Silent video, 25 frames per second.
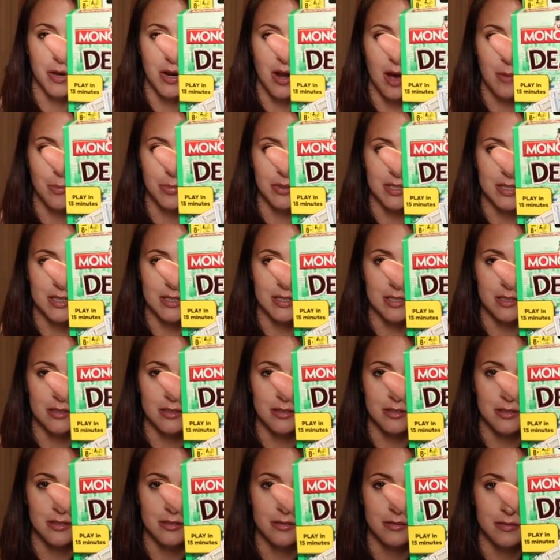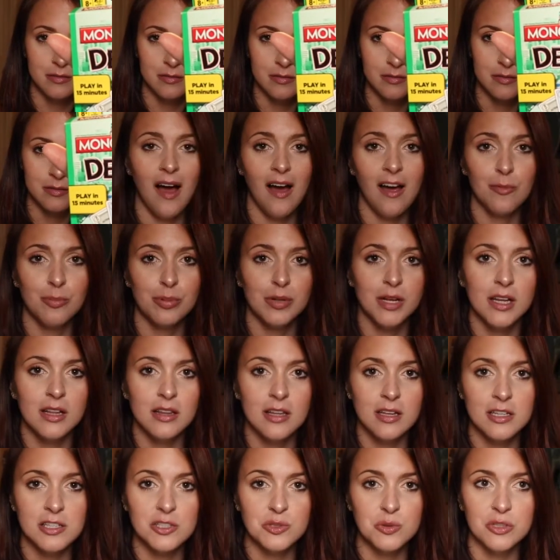Monopoly Deal. I played
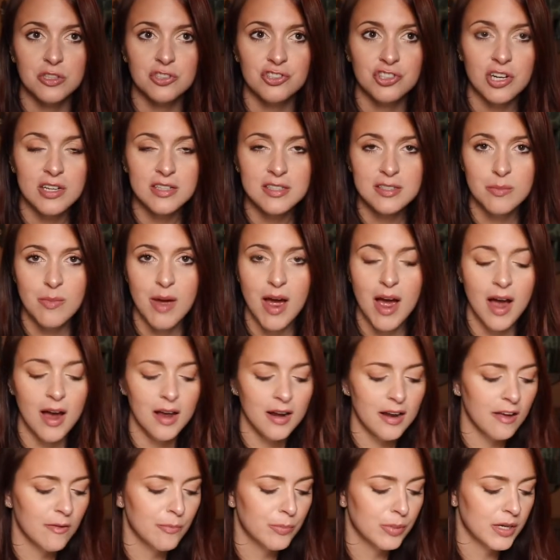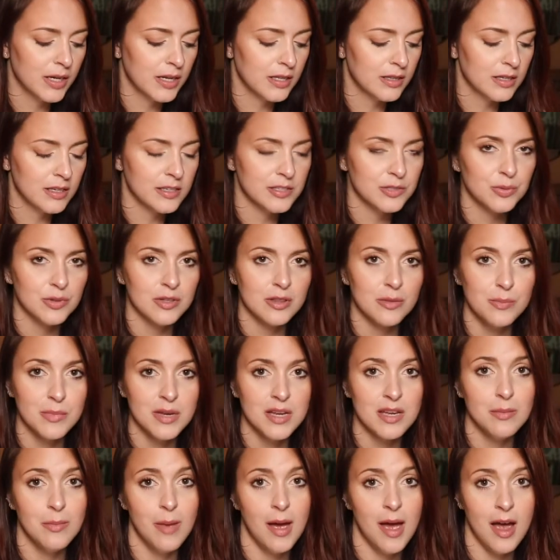this with just Matt. I played this with
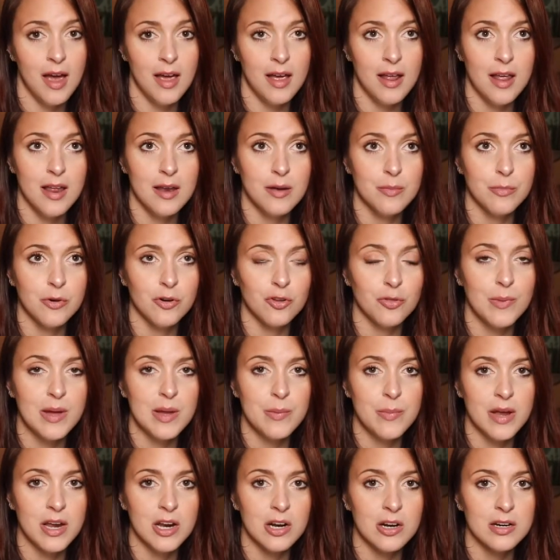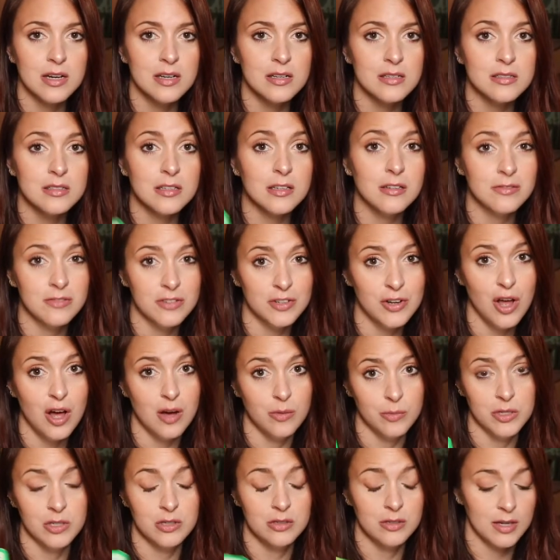me, Matt, and both my parents.
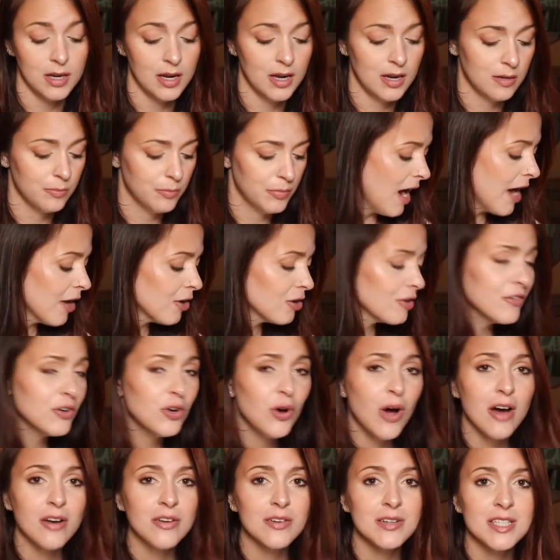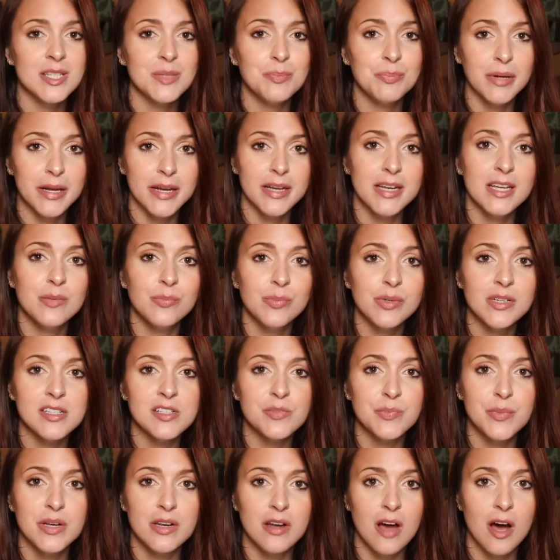Phenomenal game. I don't even know how to explain it, but
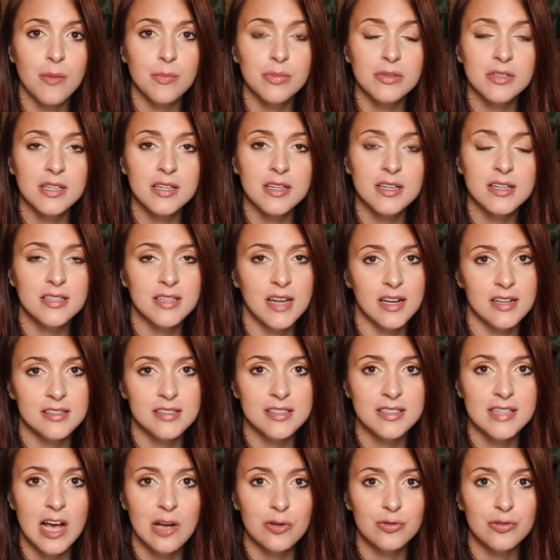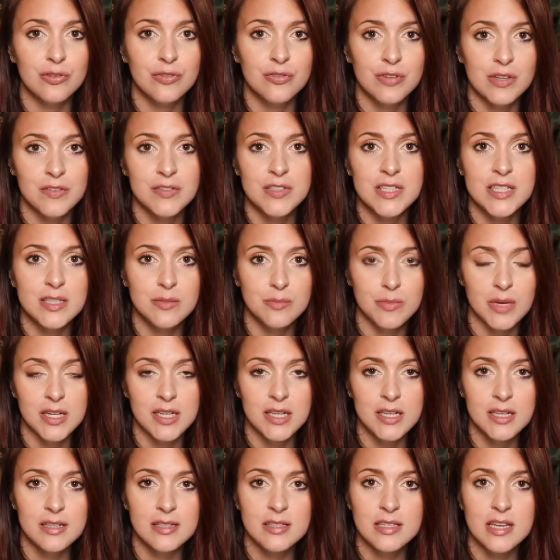it's Monopoly condensed down to 15
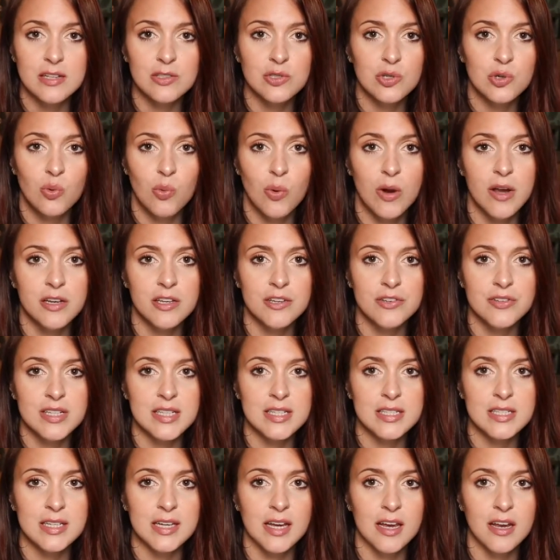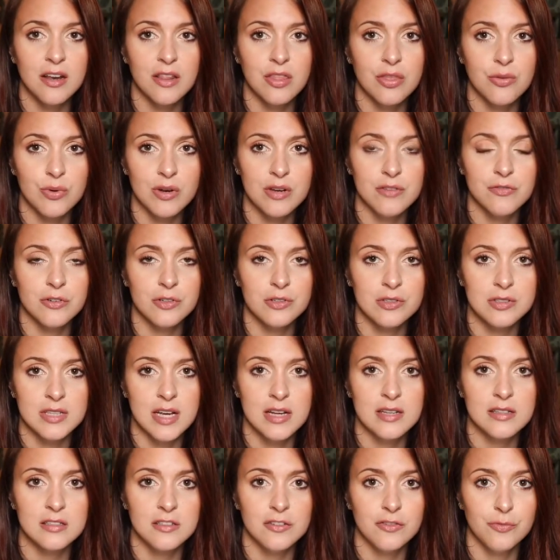minutes and to when you need to get 3 full
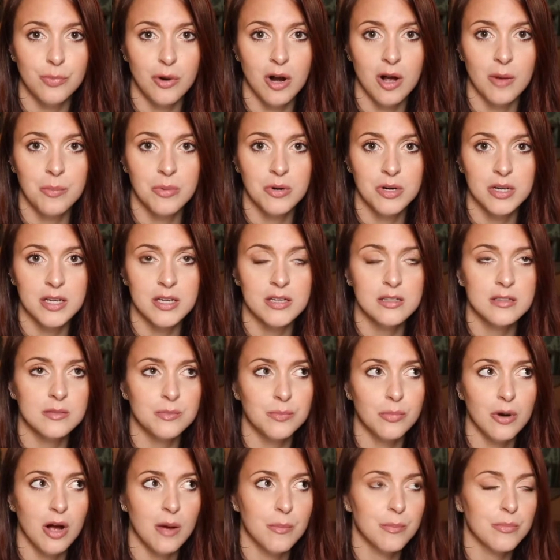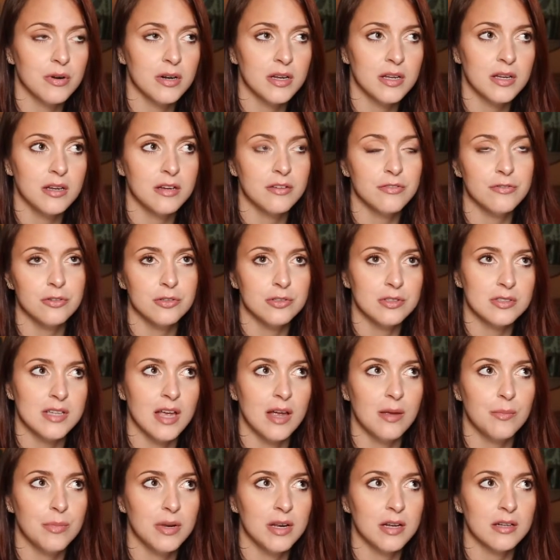sets of properties. Property, a full
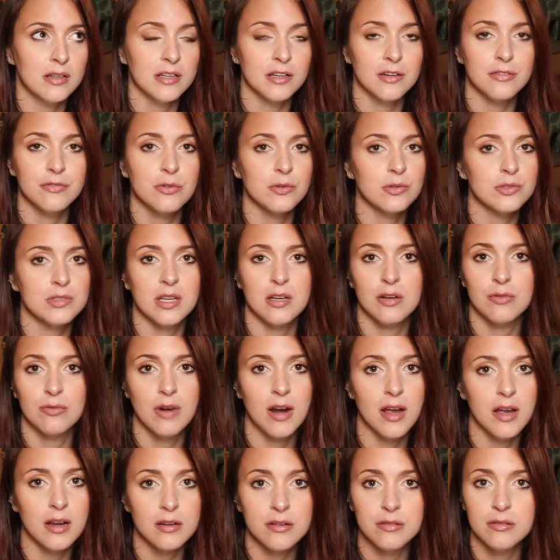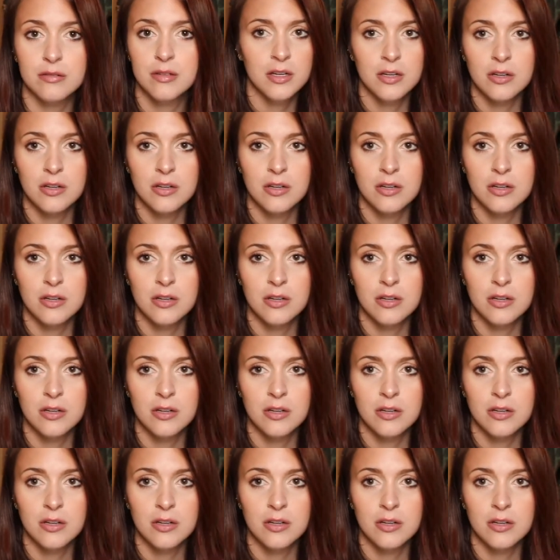set being like a full set of red,